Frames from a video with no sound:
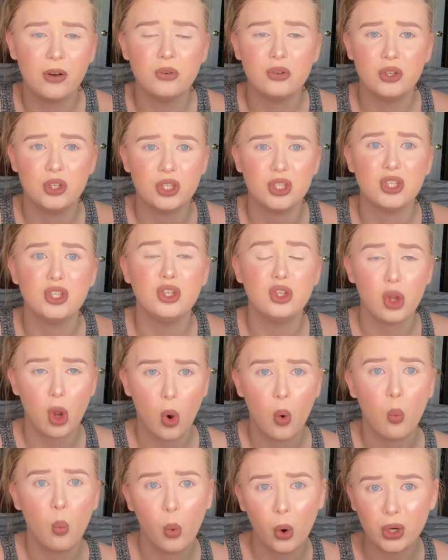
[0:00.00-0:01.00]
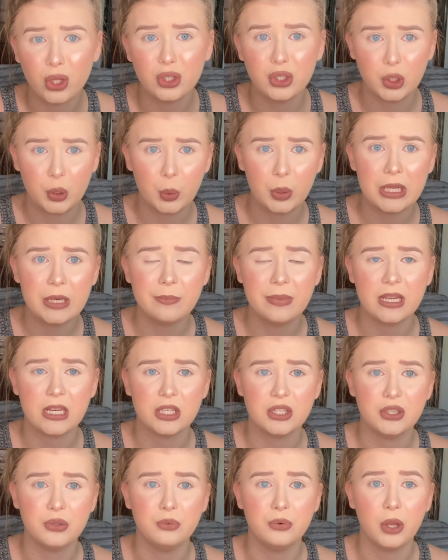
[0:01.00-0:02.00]
you just don't want to do it because
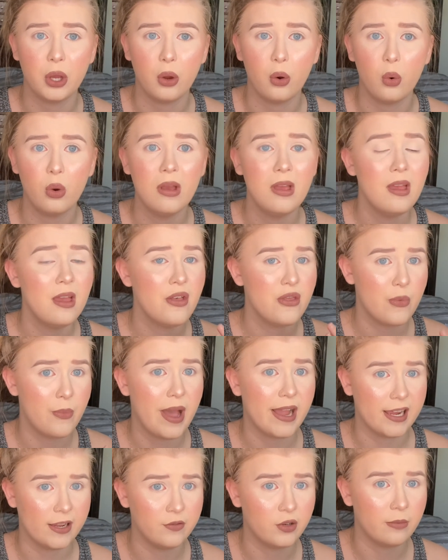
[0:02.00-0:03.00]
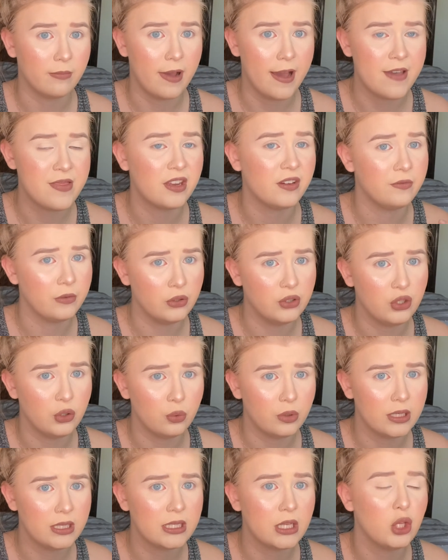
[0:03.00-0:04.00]
you know back of your mind that if you do it,